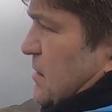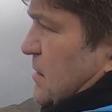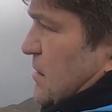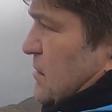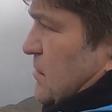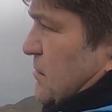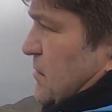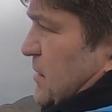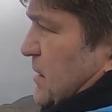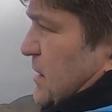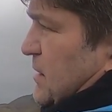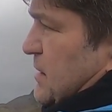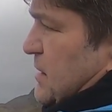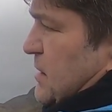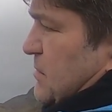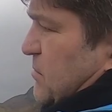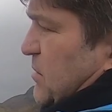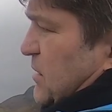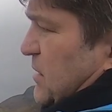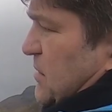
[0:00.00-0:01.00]
don't think it's
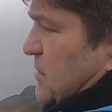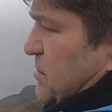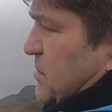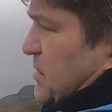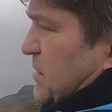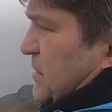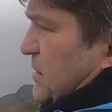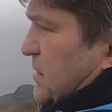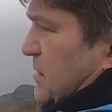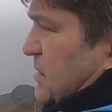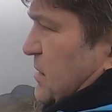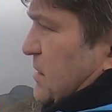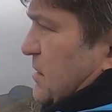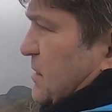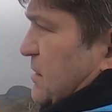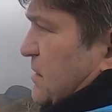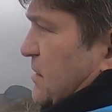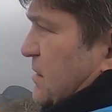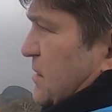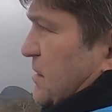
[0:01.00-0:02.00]
that big, but
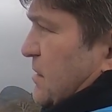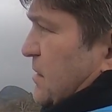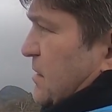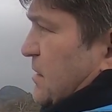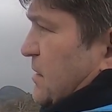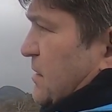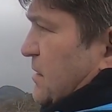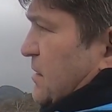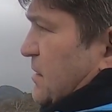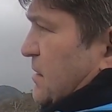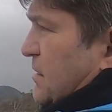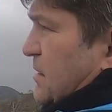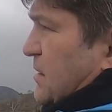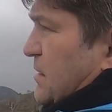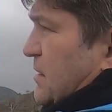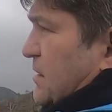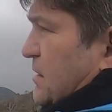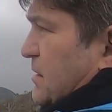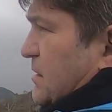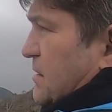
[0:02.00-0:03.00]

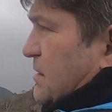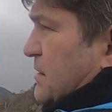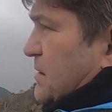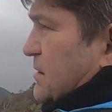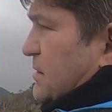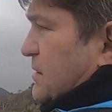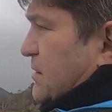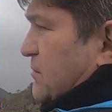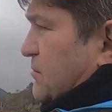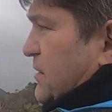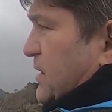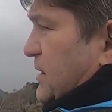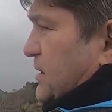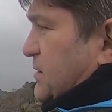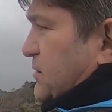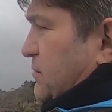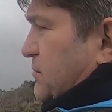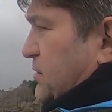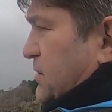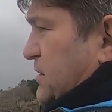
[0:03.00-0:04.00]
still nice
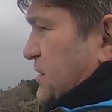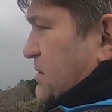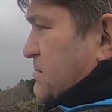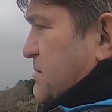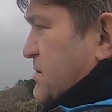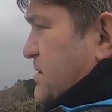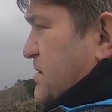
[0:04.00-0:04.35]
over here.